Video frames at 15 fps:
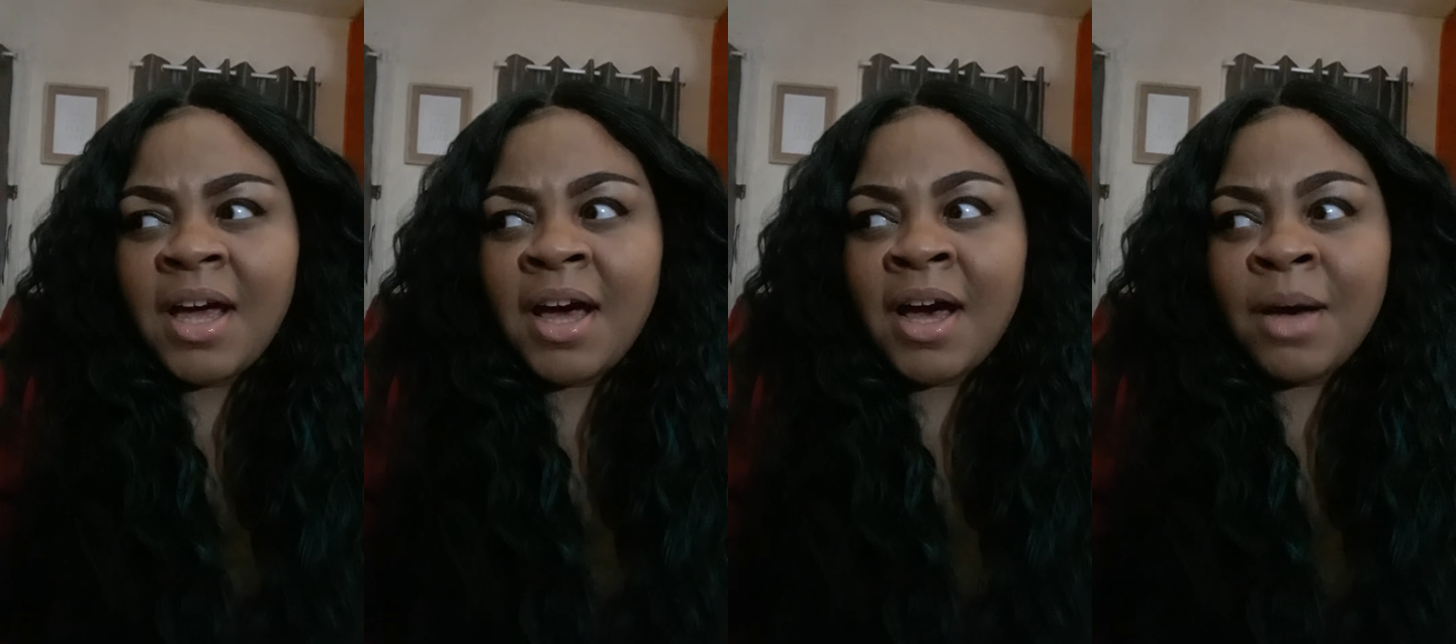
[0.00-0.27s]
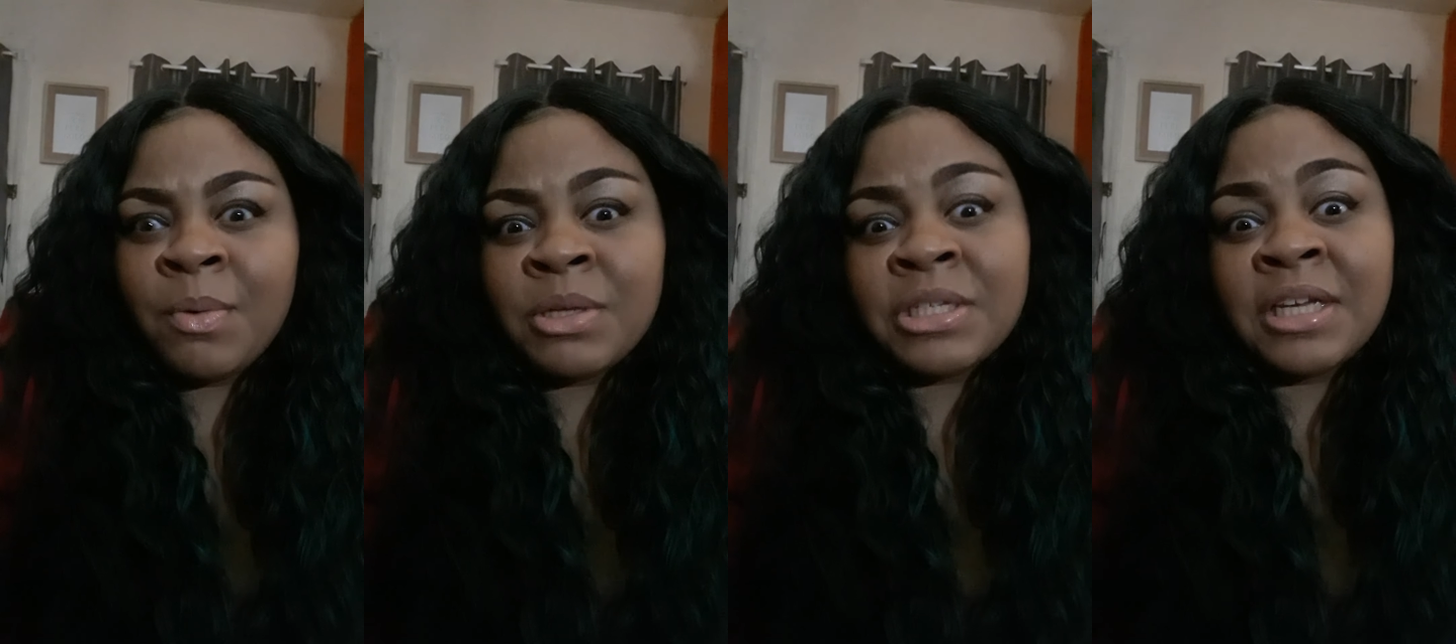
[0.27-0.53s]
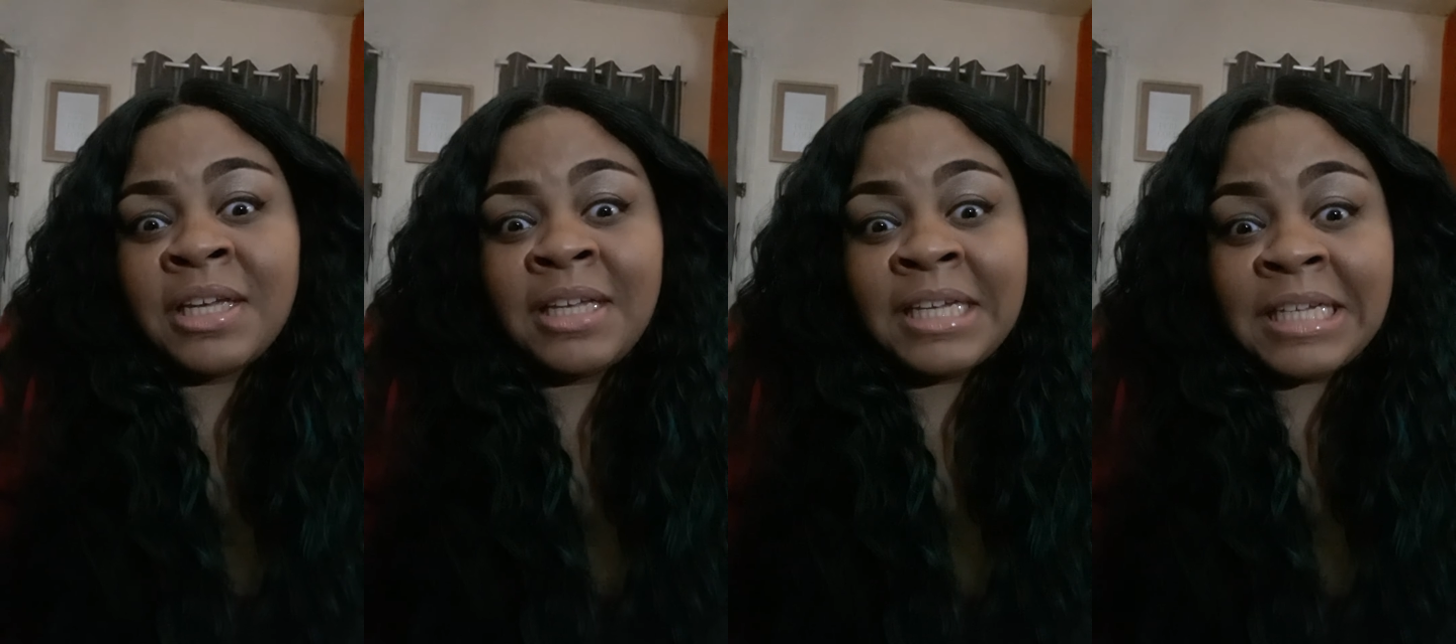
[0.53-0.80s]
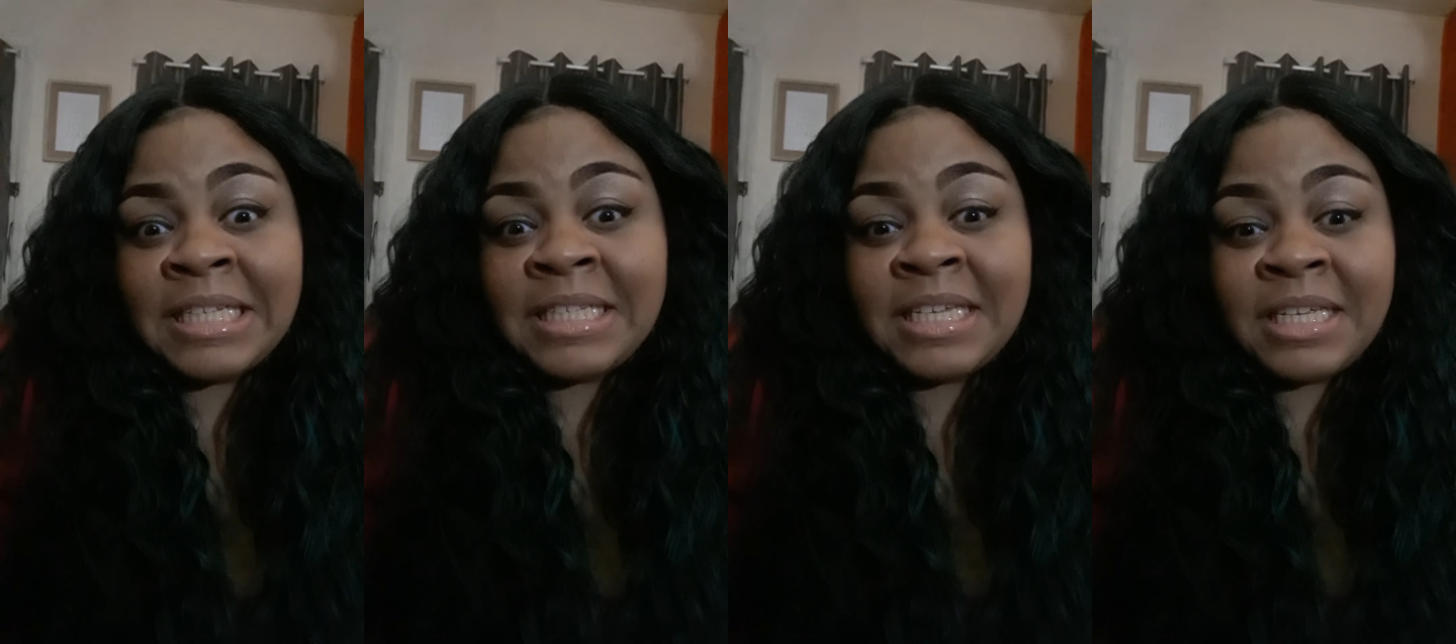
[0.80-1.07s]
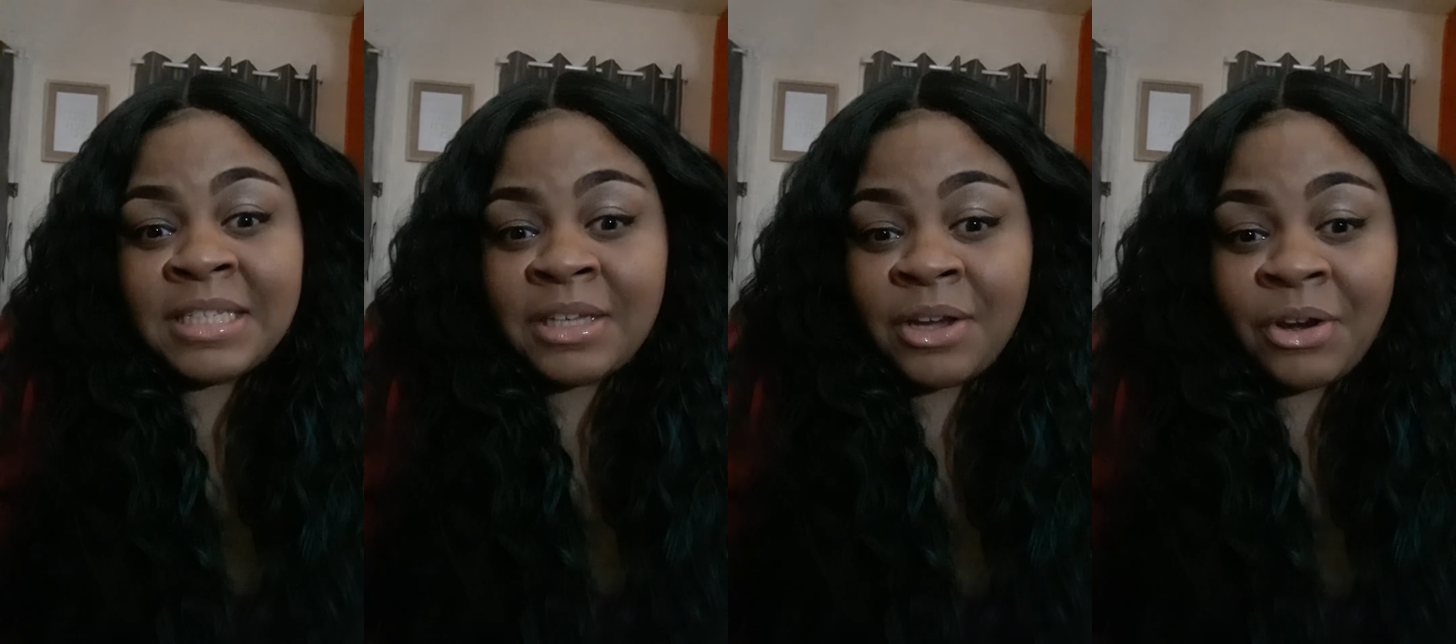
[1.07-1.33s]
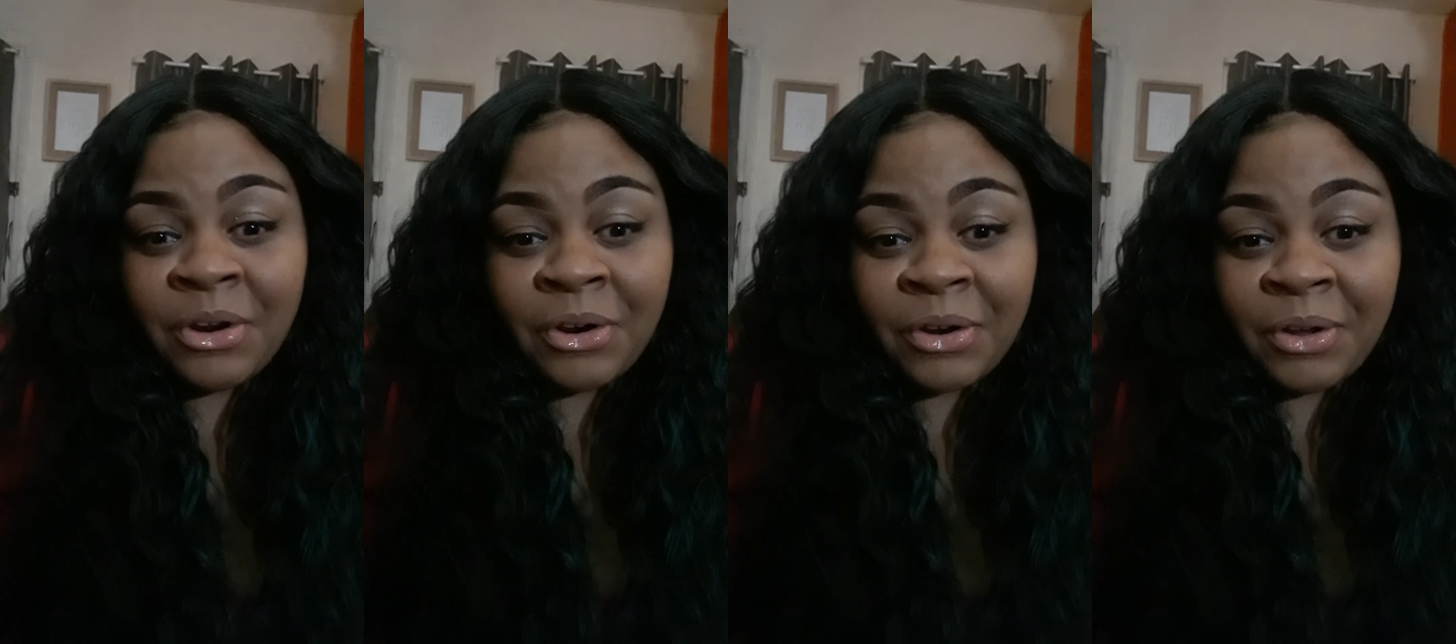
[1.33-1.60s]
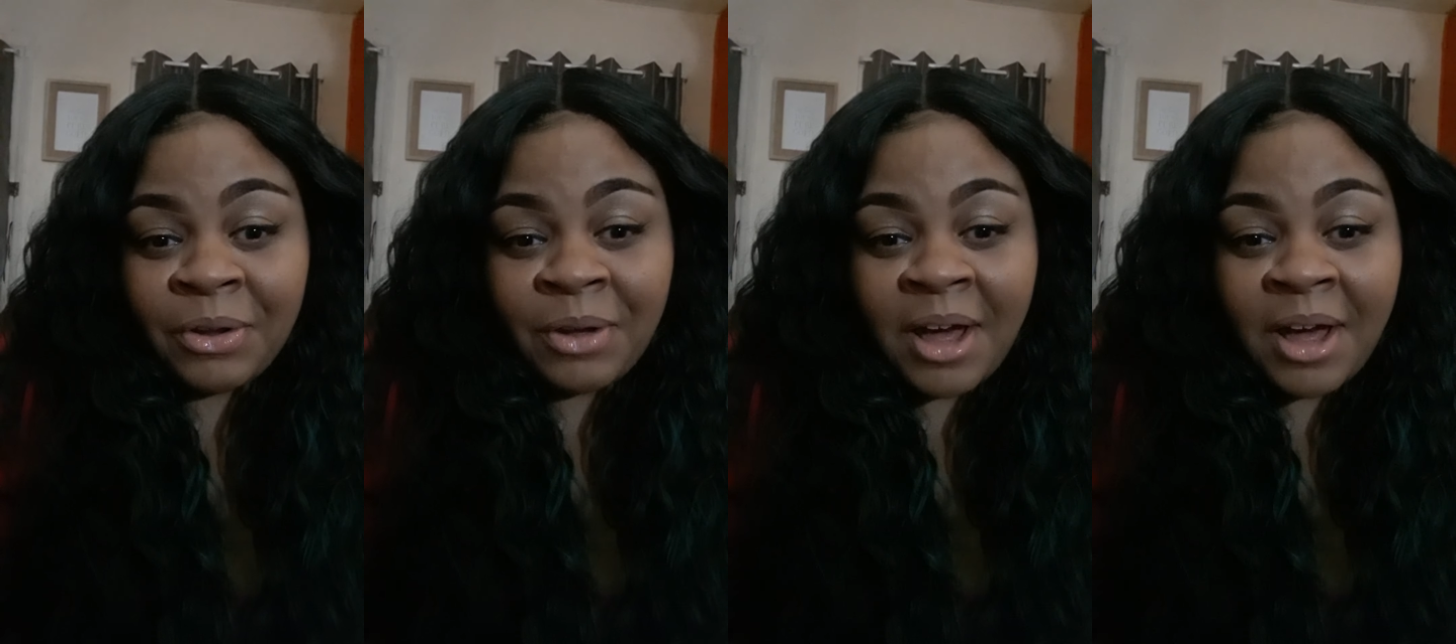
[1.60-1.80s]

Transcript: I was a good, decent girl.